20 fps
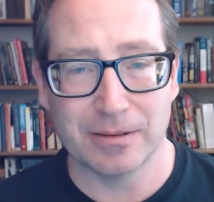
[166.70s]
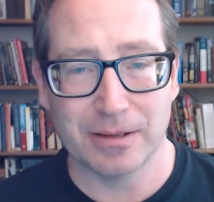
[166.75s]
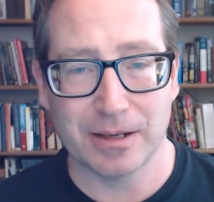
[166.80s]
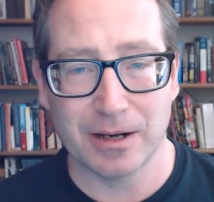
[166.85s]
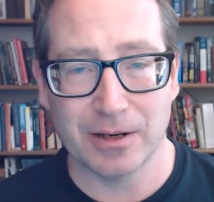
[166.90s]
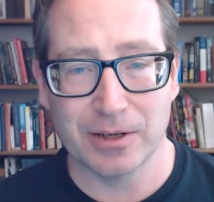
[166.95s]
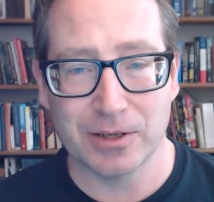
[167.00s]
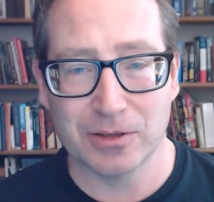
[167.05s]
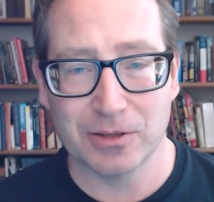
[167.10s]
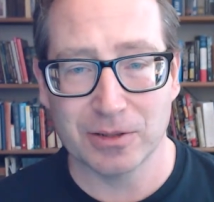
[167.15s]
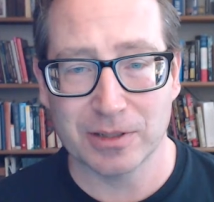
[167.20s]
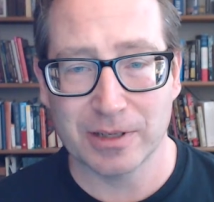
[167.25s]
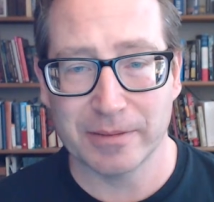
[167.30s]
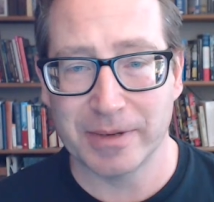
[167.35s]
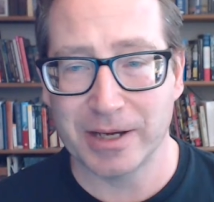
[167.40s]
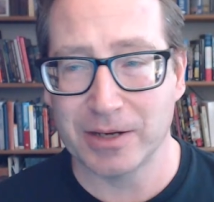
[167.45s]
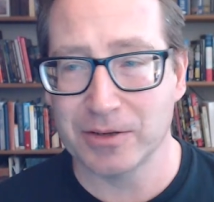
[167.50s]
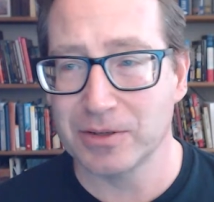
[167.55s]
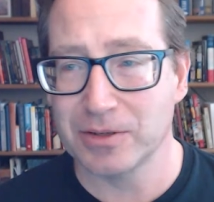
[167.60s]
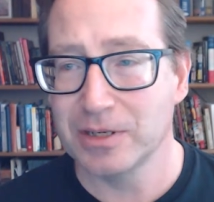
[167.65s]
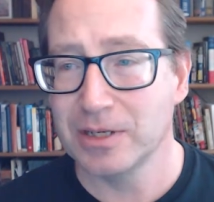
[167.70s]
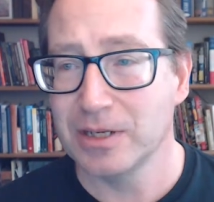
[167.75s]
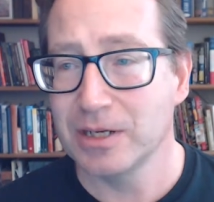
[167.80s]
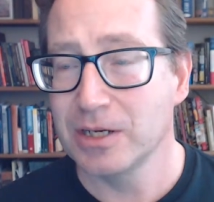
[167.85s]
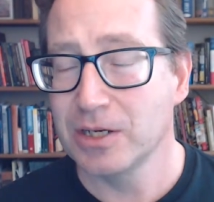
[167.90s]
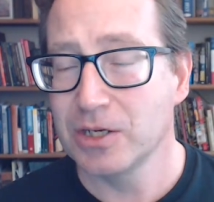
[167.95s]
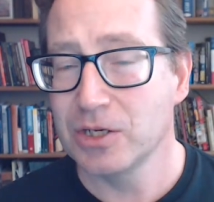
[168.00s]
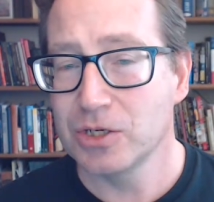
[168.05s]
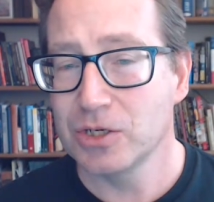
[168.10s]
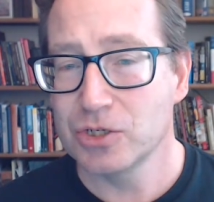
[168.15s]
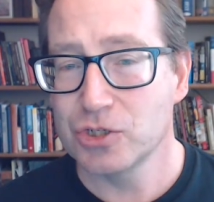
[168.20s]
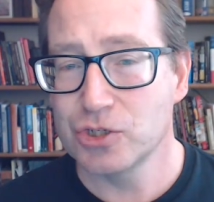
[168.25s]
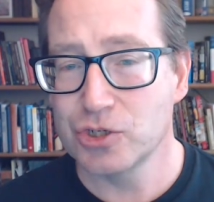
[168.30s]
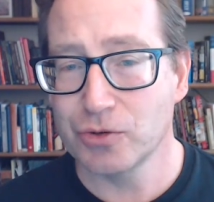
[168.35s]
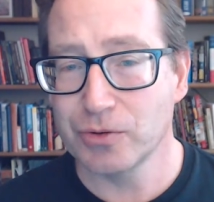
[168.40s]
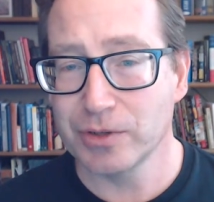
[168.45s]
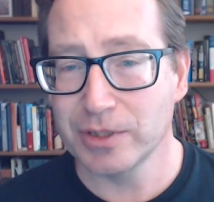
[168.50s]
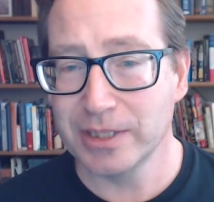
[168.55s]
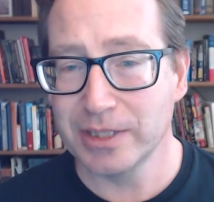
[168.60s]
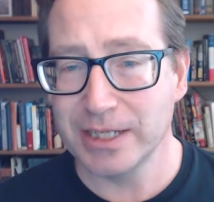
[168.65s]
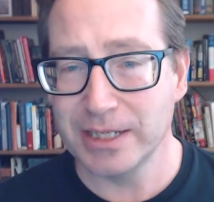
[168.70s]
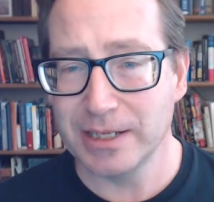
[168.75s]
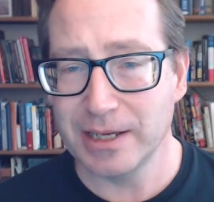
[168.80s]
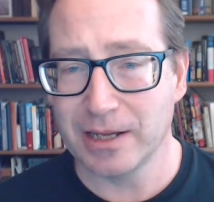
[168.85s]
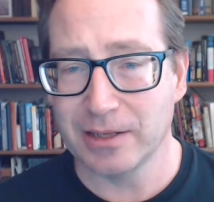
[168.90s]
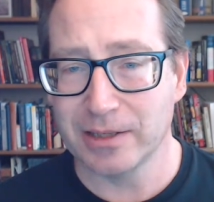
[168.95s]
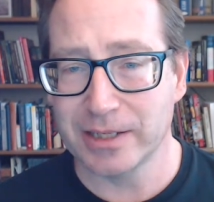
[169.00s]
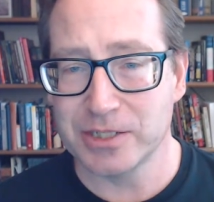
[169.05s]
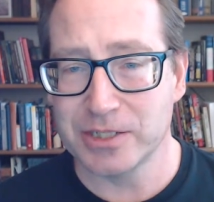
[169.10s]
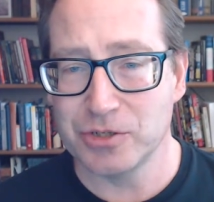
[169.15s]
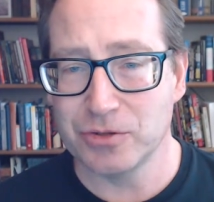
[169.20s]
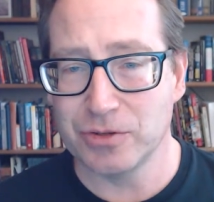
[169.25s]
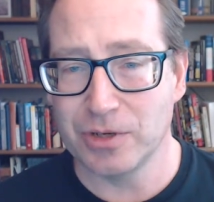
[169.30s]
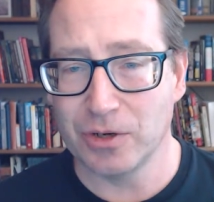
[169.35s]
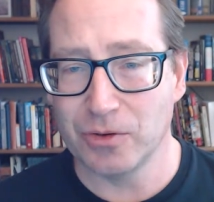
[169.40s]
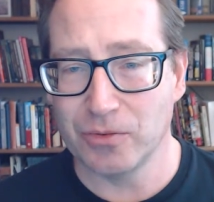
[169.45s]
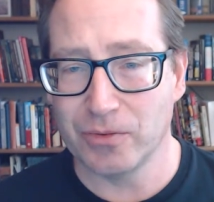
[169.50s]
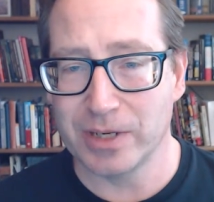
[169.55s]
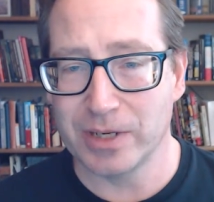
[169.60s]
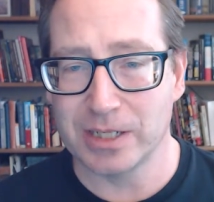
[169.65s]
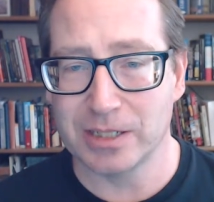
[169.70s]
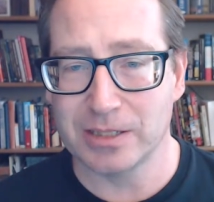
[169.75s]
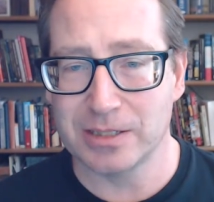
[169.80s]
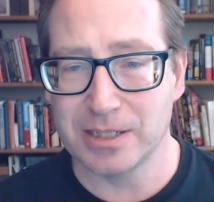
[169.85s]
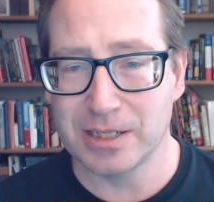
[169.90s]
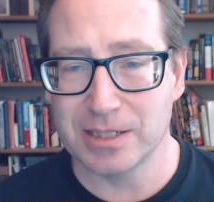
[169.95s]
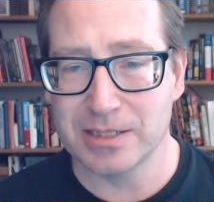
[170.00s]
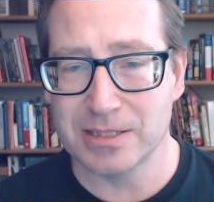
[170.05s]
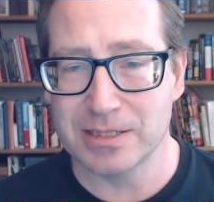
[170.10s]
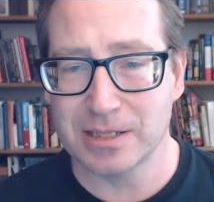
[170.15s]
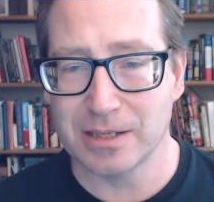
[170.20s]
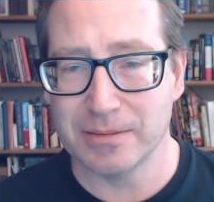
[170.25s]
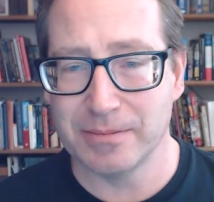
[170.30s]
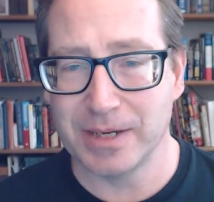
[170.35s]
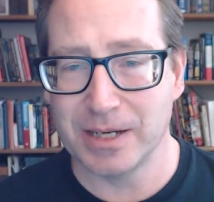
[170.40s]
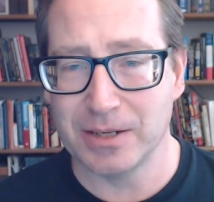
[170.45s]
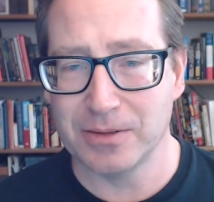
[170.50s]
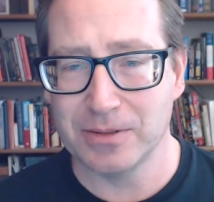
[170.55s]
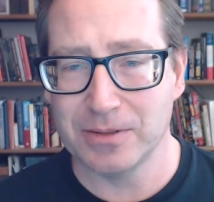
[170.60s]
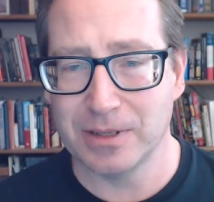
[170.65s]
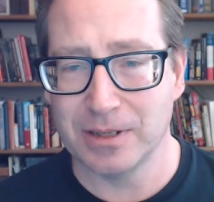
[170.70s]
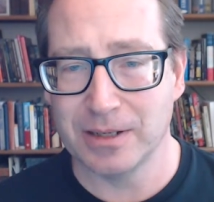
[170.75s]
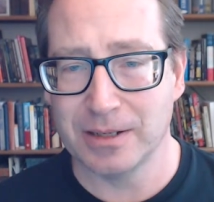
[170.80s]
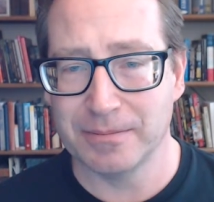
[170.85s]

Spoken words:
article come out shortly. I'll let you know when it does come out.